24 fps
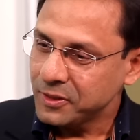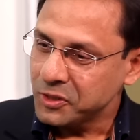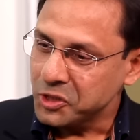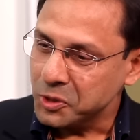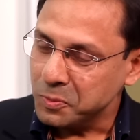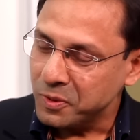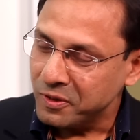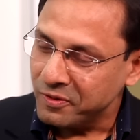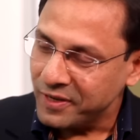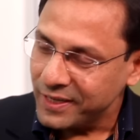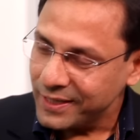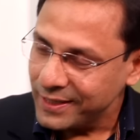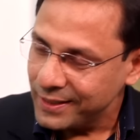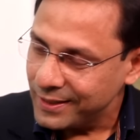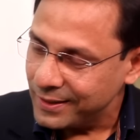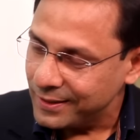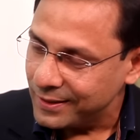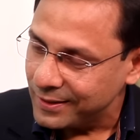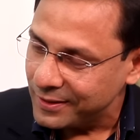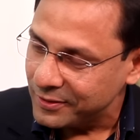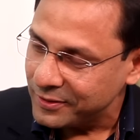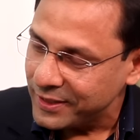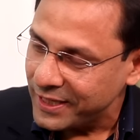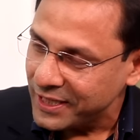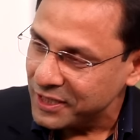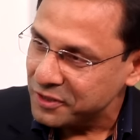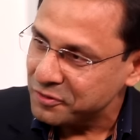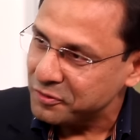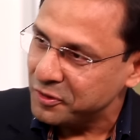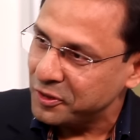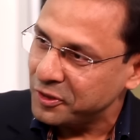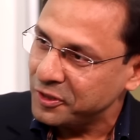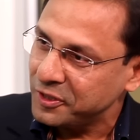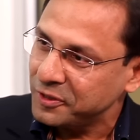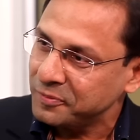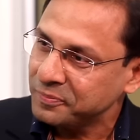So Bhawani, uh, thanks
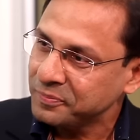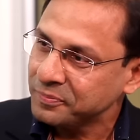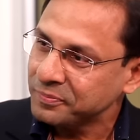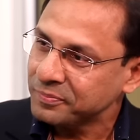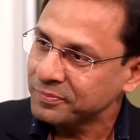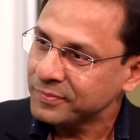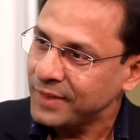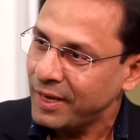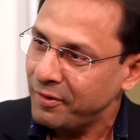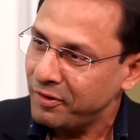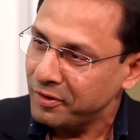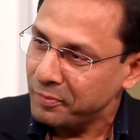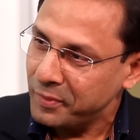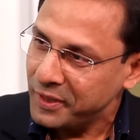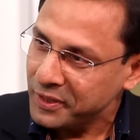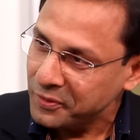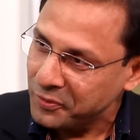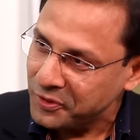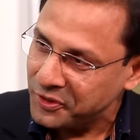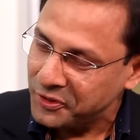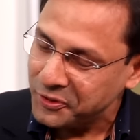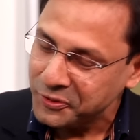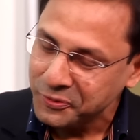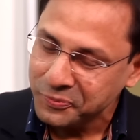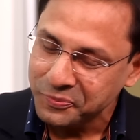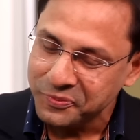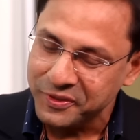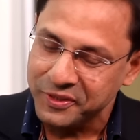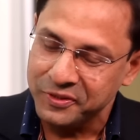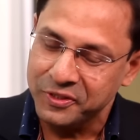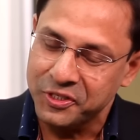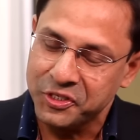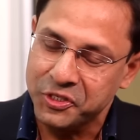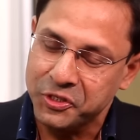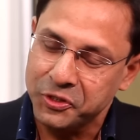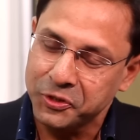for having me with you
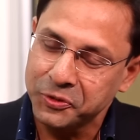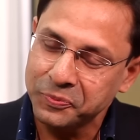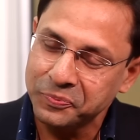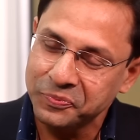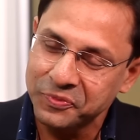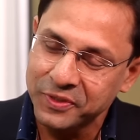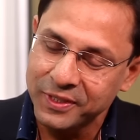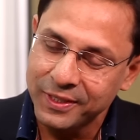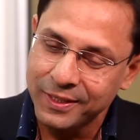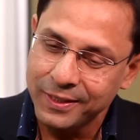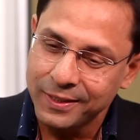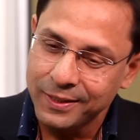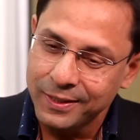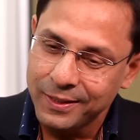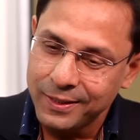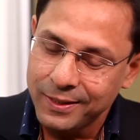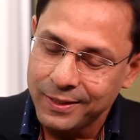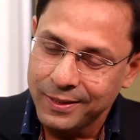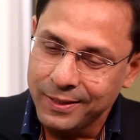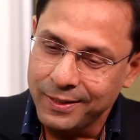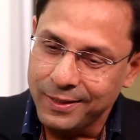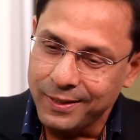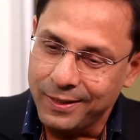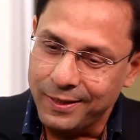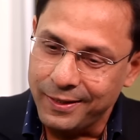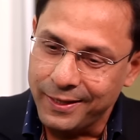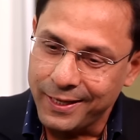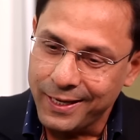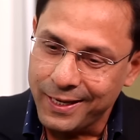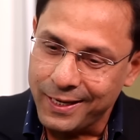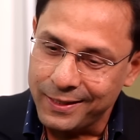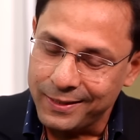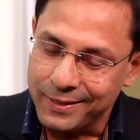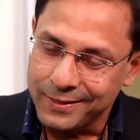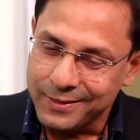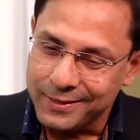in this show. Uh,
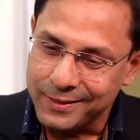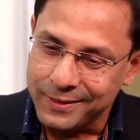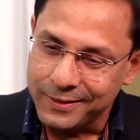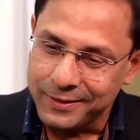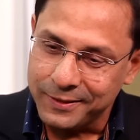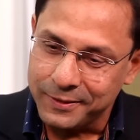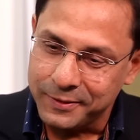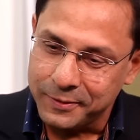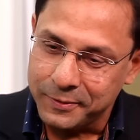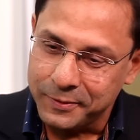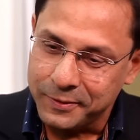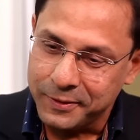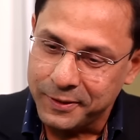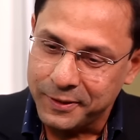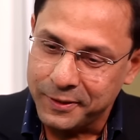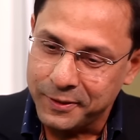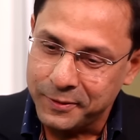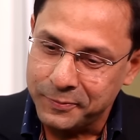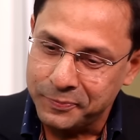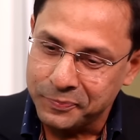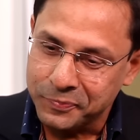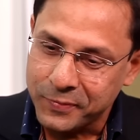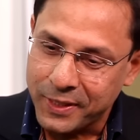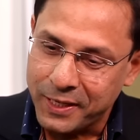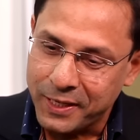yeah, that's uh, um,